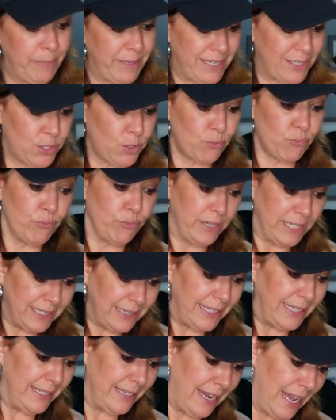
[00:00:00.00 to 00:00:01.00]
but it's a
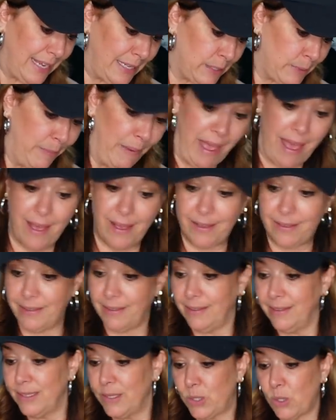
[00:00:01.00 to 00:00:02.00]
really nice bag.
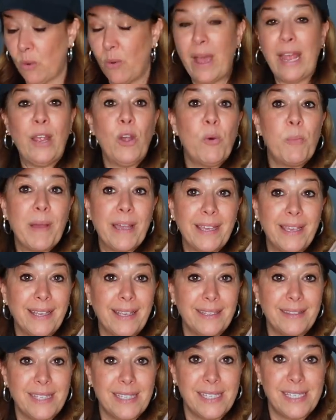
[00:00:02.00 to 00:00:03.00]
So I hope I can
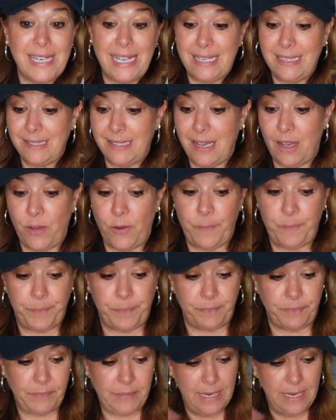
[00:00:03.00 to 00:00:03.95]
get the stains out.